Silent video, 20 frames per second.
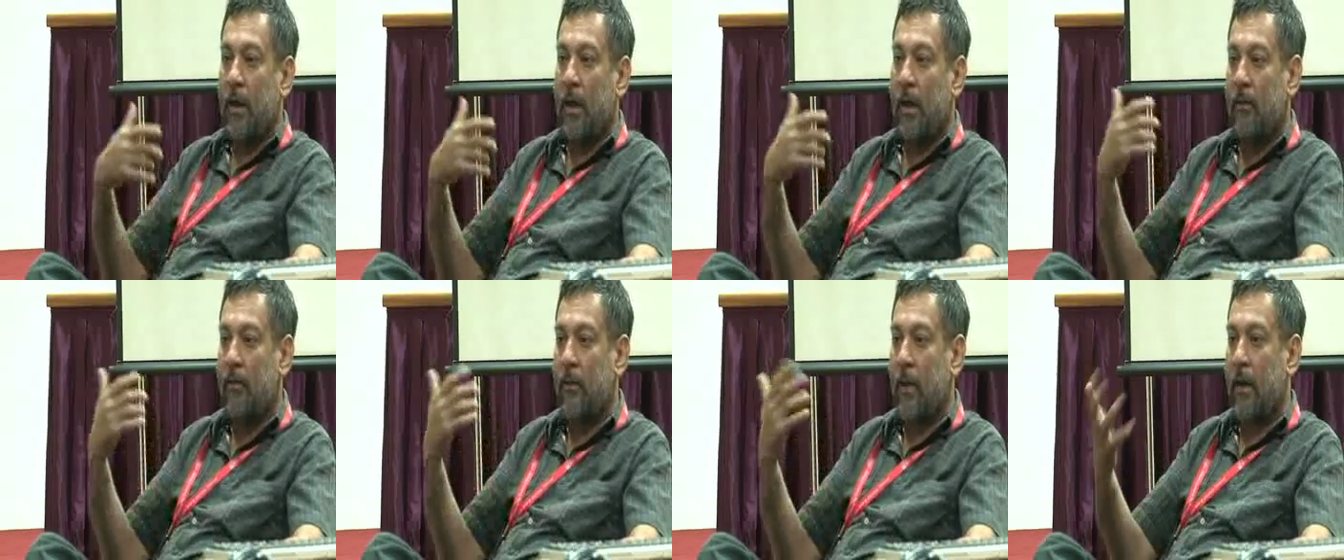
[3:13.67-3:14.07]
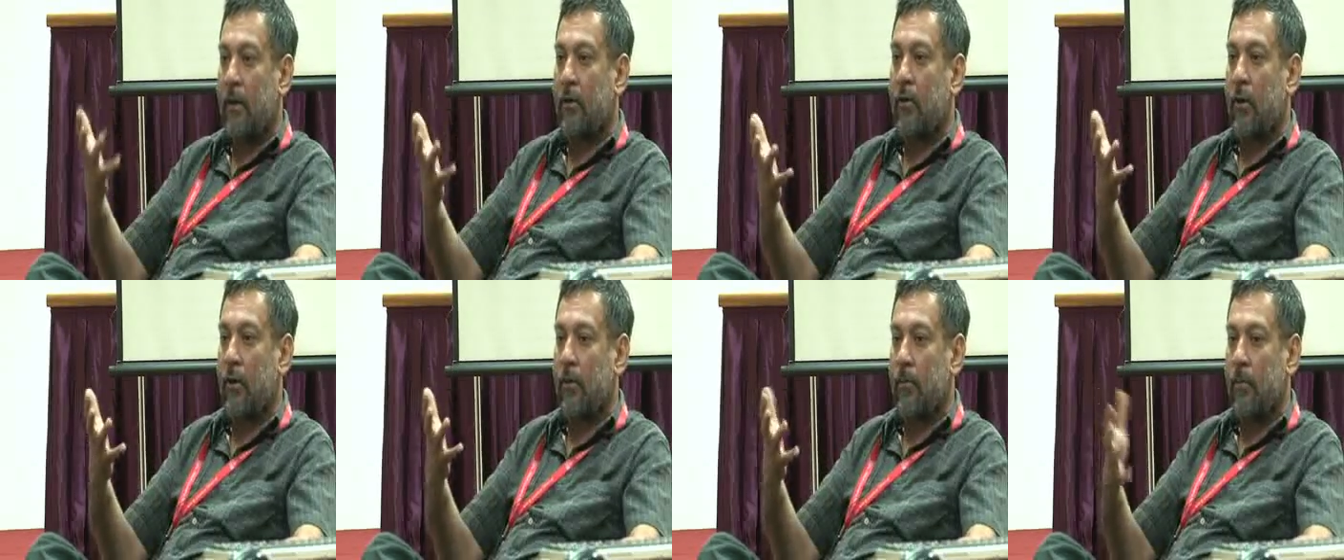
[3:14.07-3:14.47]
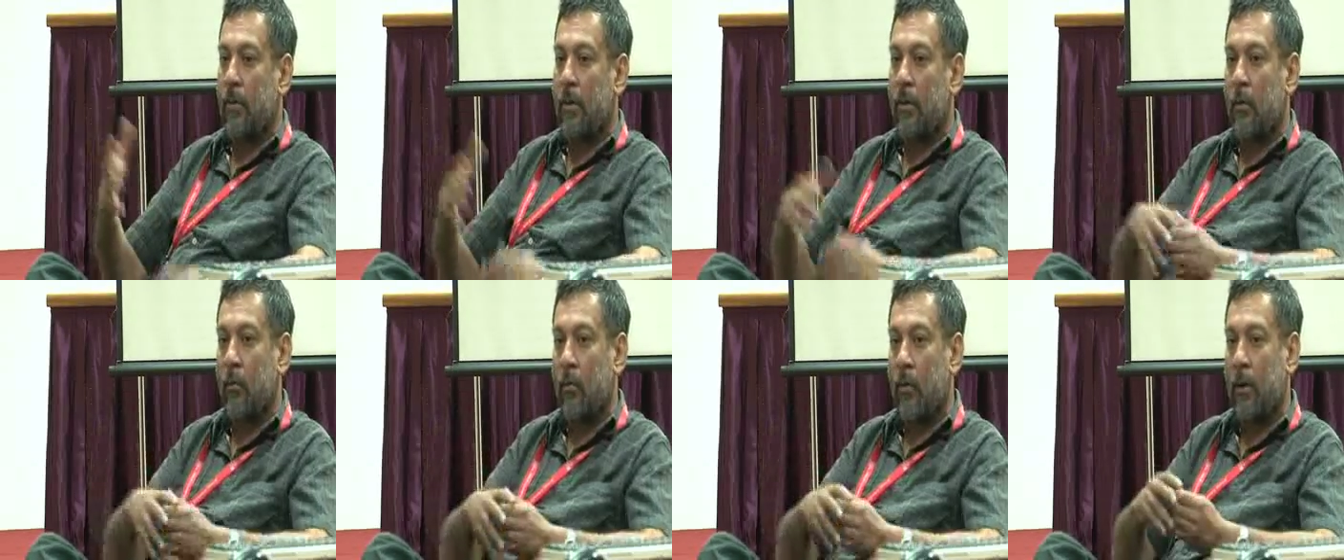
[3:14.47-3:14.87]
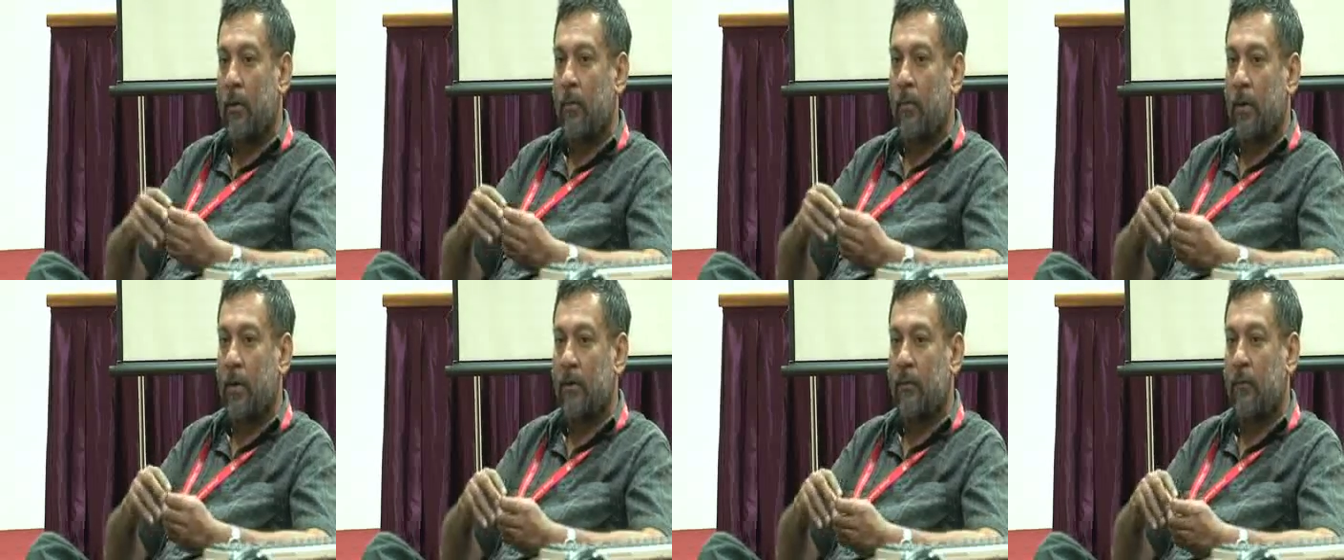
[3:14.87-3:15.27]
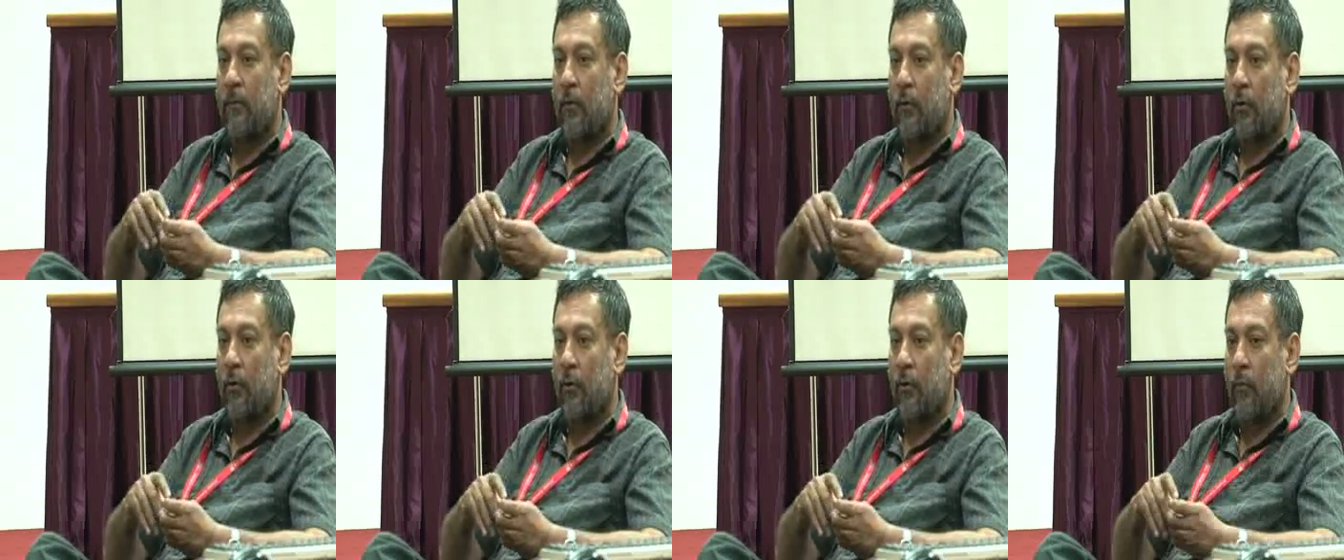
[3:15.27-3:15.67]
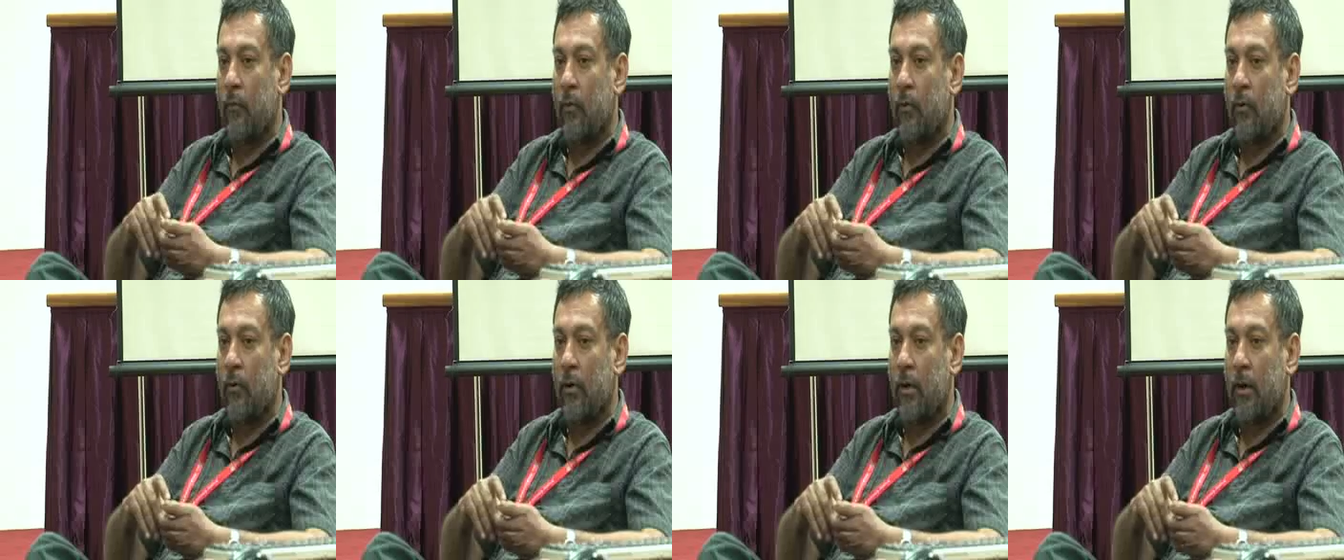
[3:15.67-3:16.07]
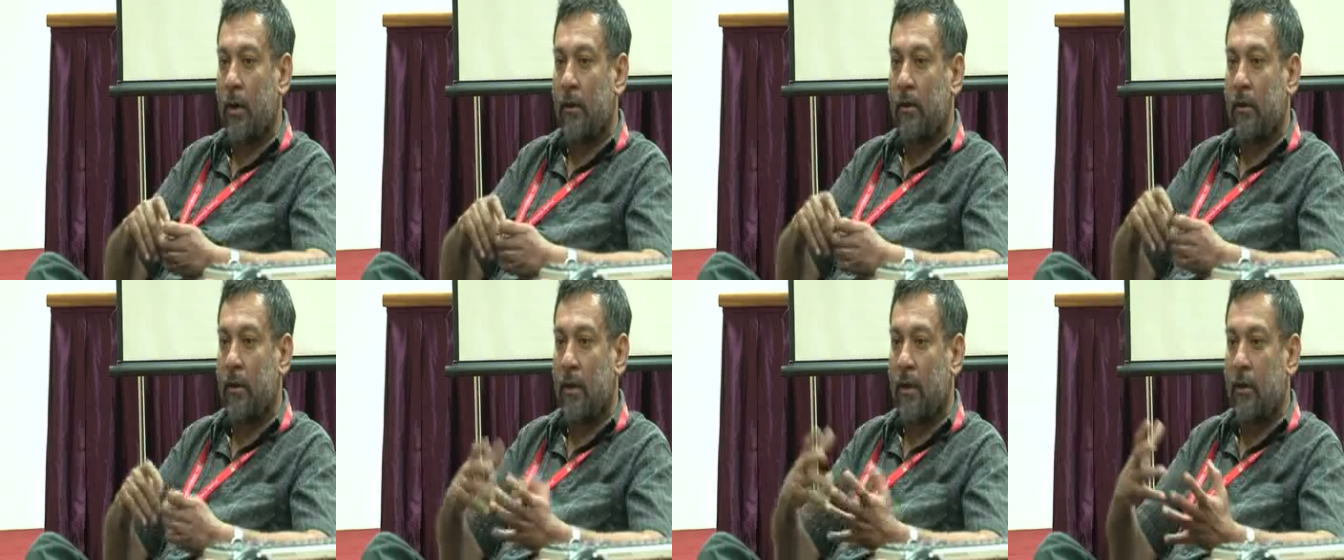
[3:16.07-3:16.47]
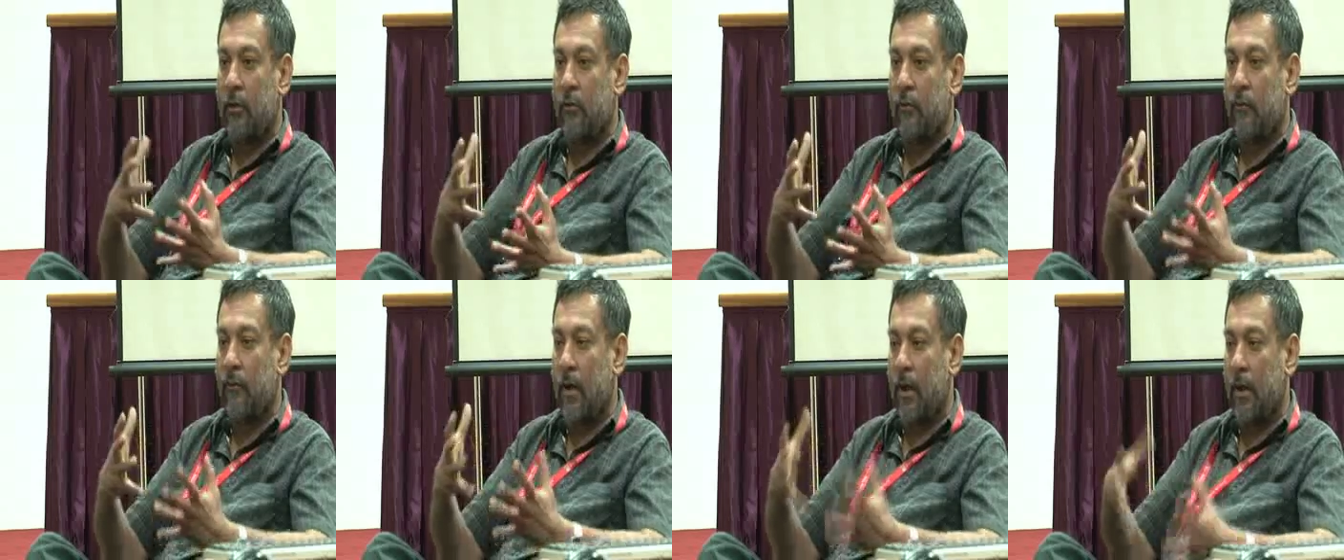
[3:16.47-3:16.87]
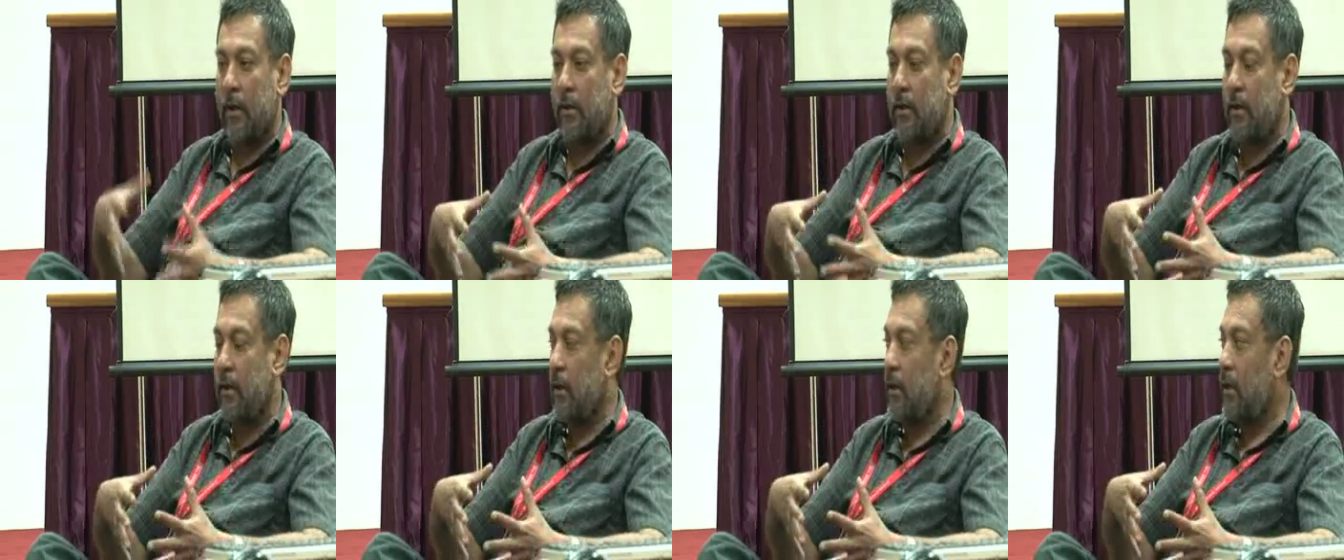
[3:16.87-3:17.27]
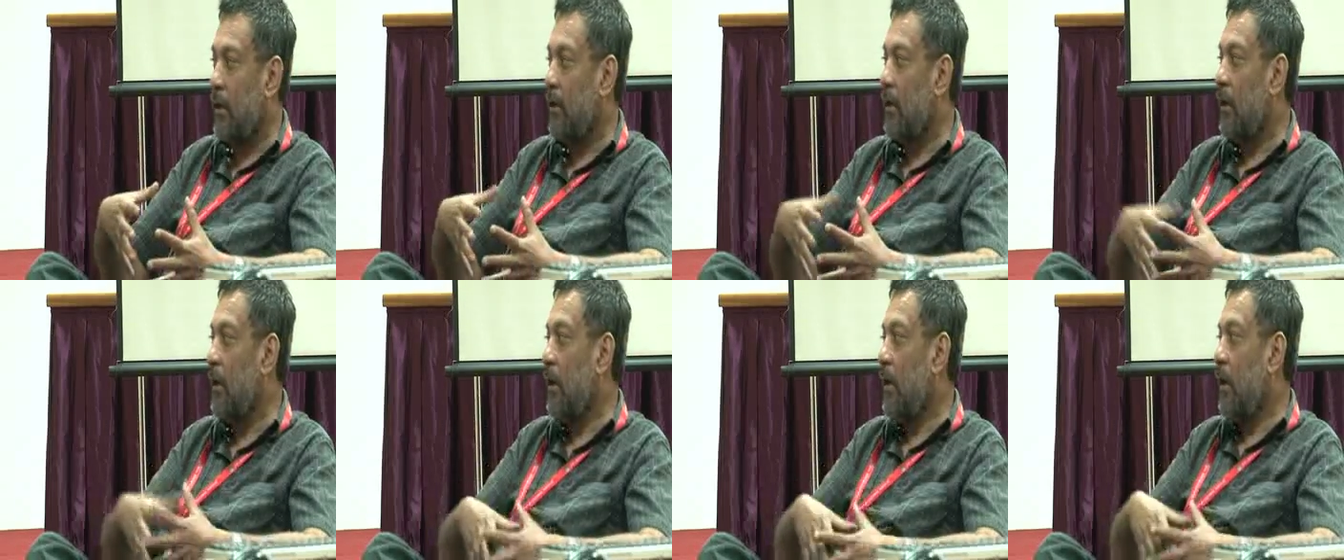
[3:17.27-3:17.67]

And that got me the World Press Photo Award at the age of 19.